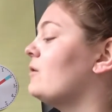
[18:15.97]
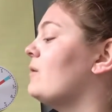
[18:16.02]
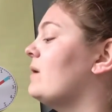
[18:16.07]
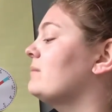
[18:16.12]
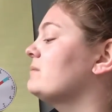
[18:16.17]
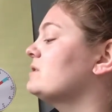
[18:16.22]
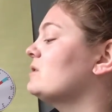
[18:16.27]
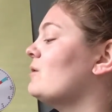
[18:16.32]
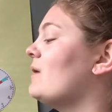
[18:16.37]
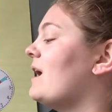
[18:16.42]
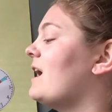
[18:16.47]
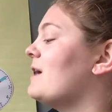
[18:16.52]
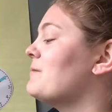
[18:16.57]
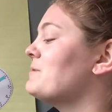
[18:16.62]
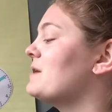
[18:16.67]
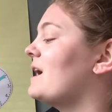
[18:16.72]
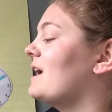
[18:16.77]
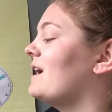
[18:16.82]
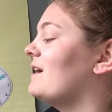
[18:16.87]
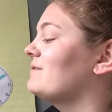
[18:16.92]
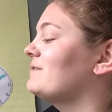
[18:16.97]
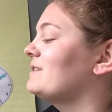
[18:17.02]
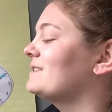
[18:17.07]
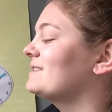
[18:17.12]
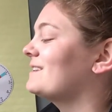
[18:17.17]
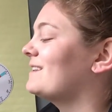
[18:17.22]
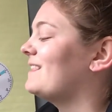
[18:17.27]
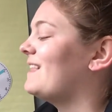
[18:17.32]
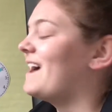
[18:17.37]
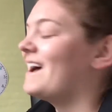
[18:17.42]
Oh, I'm so happy I have
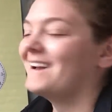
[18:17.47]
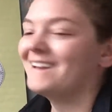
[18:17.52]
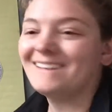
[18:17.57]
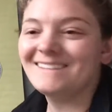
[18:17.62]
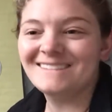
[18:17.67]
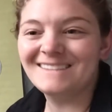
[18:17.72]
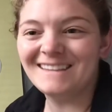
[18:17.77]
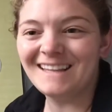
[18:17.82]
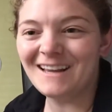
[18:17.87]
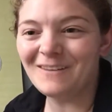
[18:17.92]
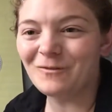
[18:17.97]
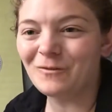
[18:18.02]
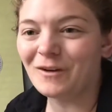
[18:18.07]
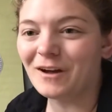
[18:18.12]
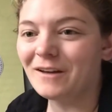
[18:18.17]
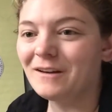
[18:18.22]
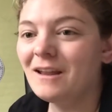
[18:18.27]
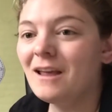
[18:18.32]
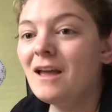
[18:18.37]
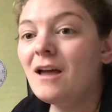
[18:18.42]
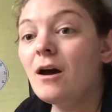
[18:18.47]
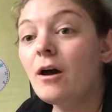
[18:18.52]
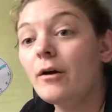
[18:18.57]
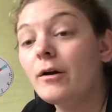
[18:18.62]
this clock. Isn't that fun?